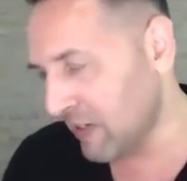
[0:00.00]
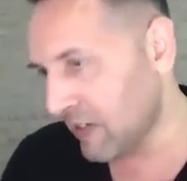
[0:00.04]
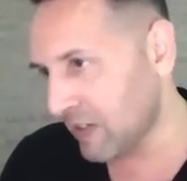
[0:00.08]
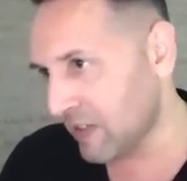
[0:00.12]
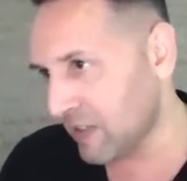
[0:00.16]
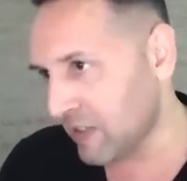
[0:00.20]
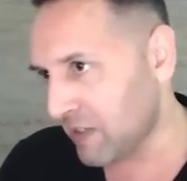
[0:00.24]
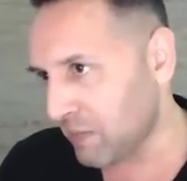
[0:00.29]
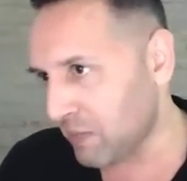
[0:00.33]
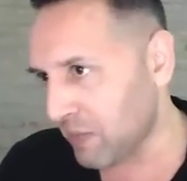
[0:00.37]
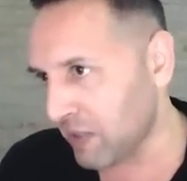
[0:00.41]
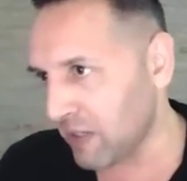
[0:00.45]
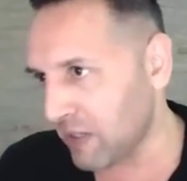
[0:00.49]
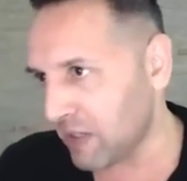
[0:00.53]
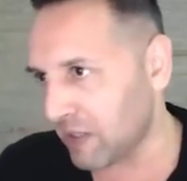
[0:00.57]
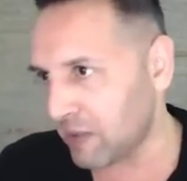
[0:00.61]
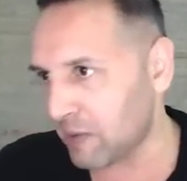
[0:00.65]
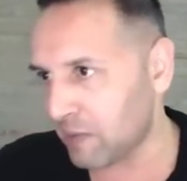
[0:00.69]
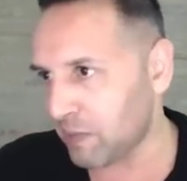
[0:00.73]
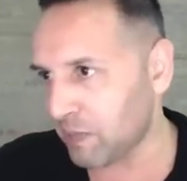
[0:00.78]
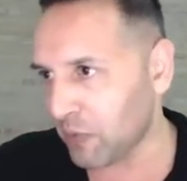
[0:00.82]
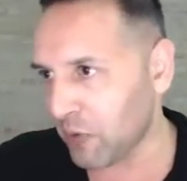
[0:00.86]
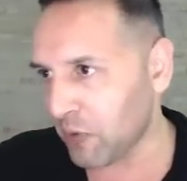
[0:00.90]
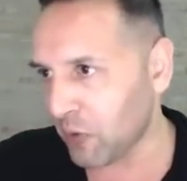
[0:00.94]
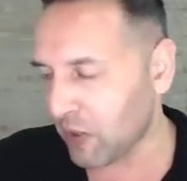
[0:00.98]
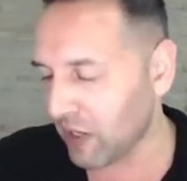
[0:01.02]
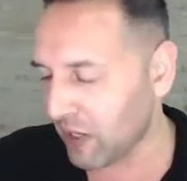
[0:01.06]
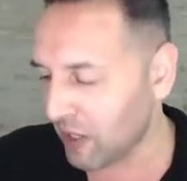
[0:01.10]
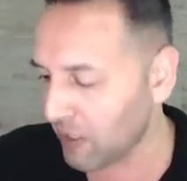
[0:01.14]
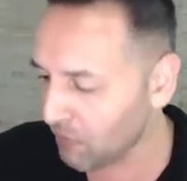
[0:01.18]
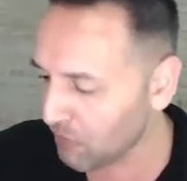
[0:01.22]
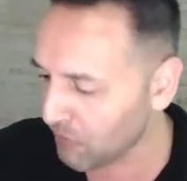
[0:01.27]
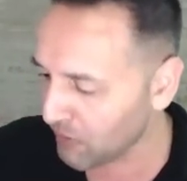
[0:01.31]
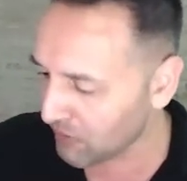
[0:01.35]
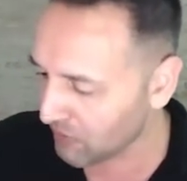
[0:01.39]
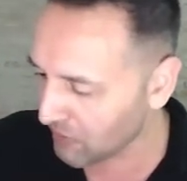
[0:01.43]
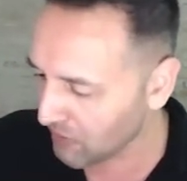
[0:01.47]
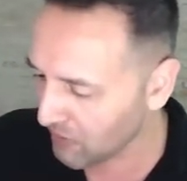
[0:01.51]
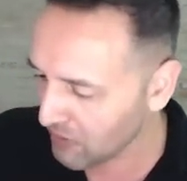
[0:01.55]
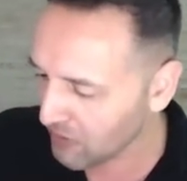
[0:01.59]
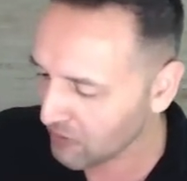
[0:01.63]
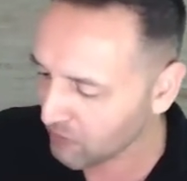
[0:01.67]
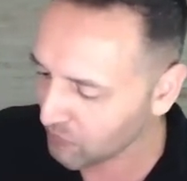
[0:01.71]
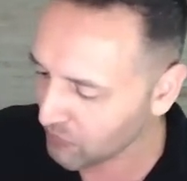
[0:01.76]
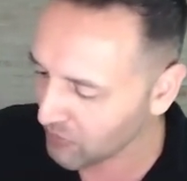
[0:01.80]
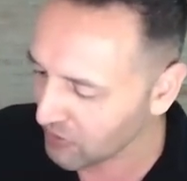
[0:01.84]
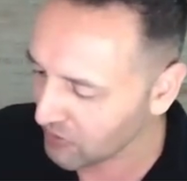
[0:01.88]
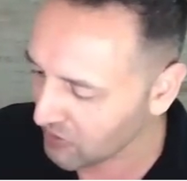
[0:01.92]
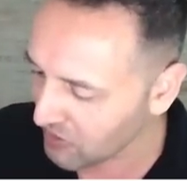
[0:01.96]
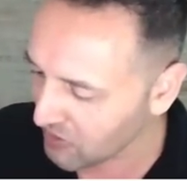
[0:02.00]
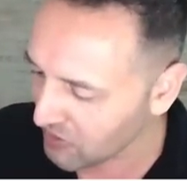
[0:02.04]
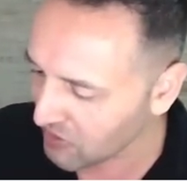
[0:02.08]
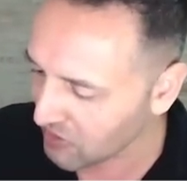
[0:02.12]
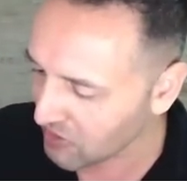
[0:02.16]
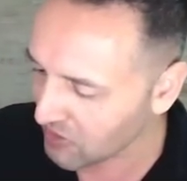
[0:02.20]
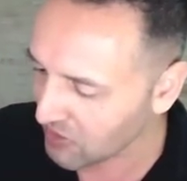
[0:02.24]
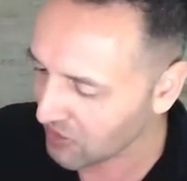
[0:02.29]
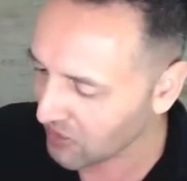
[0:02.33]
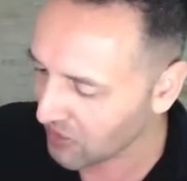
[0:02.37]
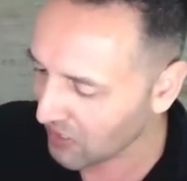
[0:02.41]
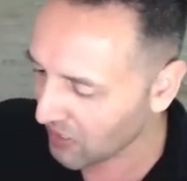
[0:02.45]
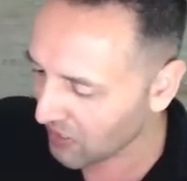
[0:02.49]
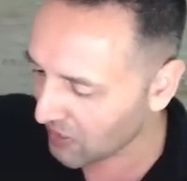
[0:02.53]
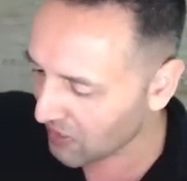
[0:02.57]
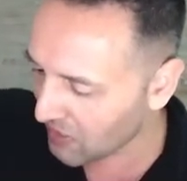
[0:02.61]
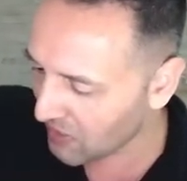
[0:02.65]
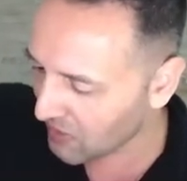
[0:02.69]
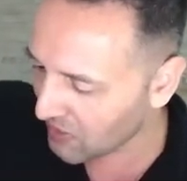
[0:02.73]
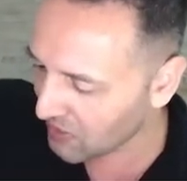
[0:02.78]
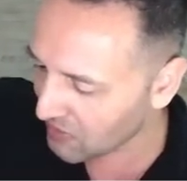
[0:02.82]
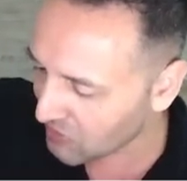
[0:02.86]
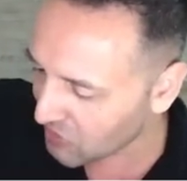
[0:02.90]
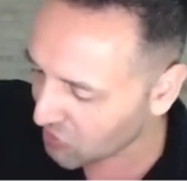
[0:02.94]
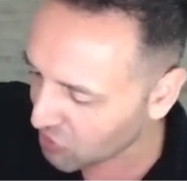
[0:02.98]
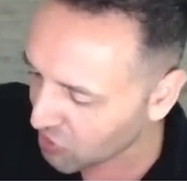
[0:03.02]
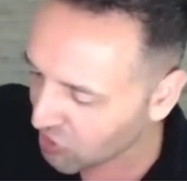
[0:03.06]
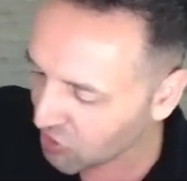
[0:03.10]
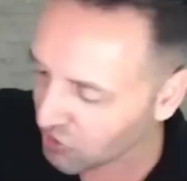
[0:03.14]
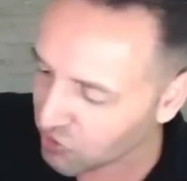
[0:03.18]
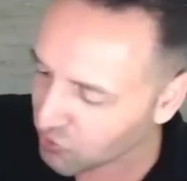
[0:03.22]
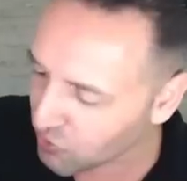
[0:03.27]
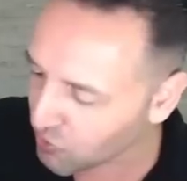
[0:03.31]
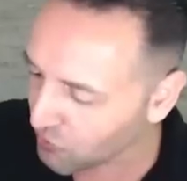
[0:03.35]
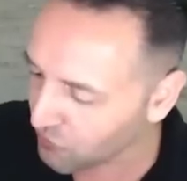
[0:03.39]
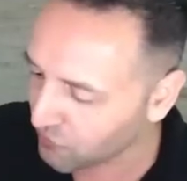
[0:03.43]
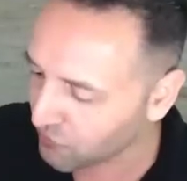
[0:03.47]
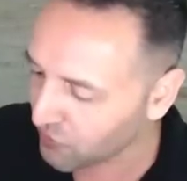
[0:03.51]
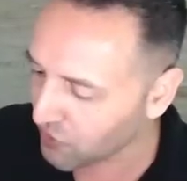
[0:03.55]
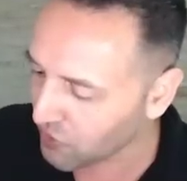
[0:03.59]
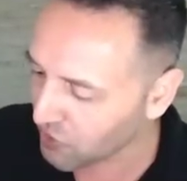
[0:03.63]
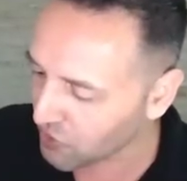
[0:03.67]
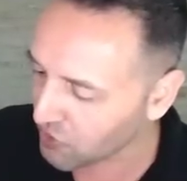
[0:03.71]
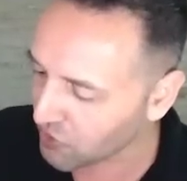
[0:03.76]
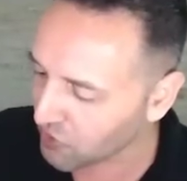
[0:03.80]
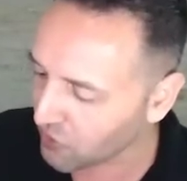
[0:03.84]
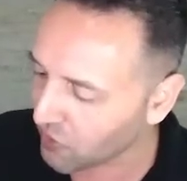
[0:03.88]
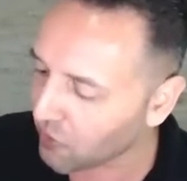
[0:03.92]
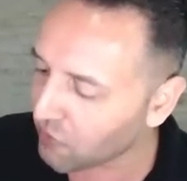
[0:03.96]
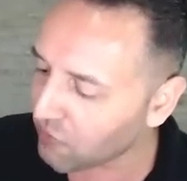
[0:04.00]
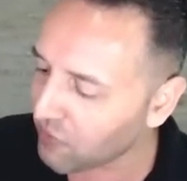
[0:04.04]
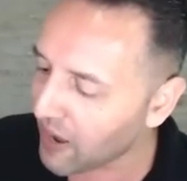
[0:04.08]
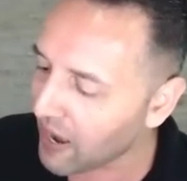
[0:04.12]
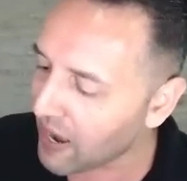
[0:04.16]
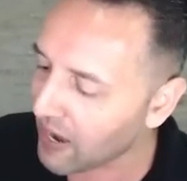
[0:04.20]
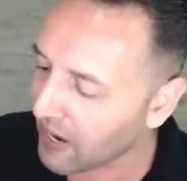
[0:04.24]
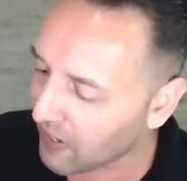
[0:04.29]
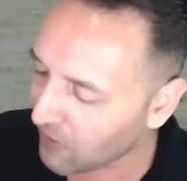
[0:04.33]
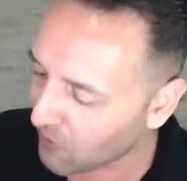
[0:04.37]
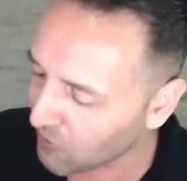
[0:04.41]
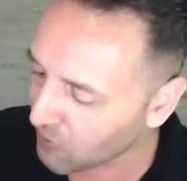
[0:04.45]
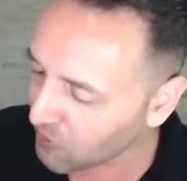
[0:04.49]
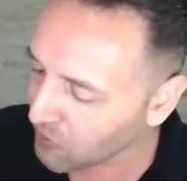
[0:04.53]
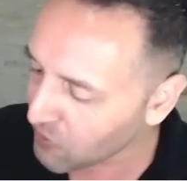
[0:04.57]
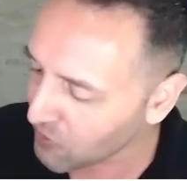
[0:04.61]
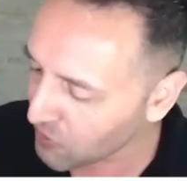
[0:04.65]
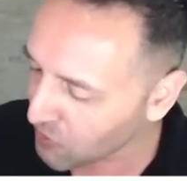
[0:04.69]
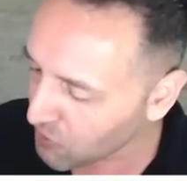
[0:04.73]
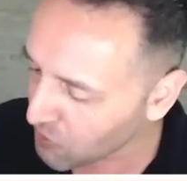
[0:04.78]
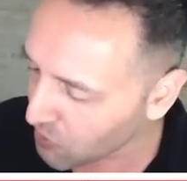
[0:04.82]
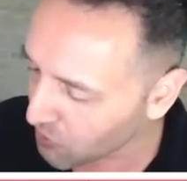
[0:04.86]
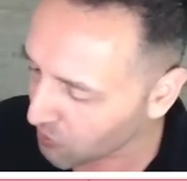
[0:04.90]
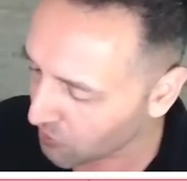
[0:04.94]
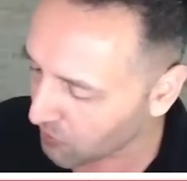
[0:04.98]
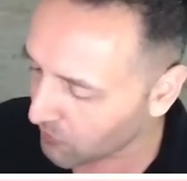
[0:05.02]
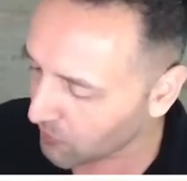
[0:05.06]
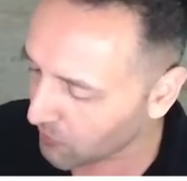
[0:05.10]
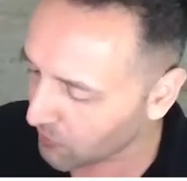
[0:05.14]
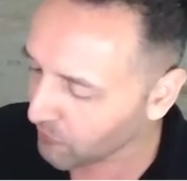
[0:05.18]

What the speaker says: Depends, okay? But this is the Xingshu version of hao, good.